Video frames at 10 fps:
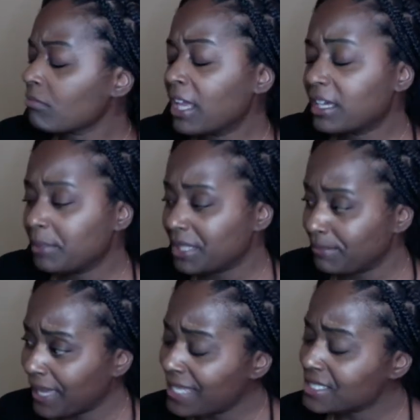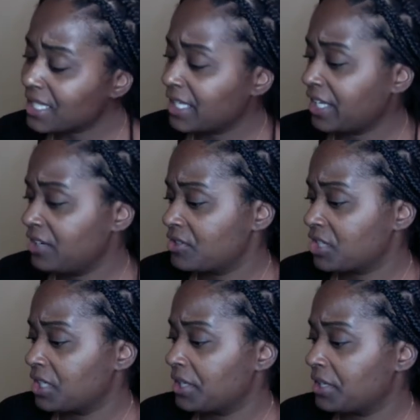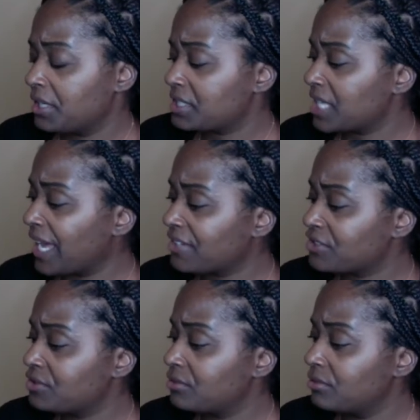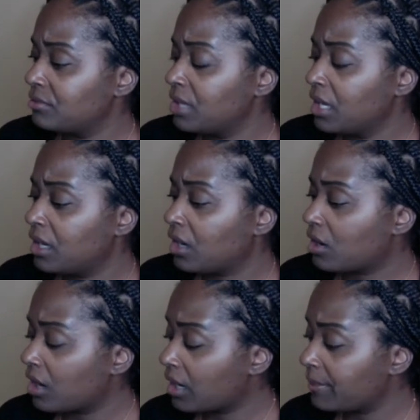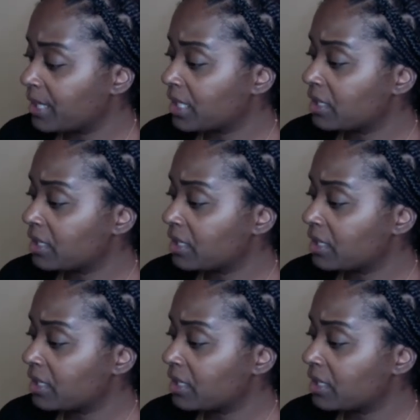it could be the masculine energy attached to a karmic.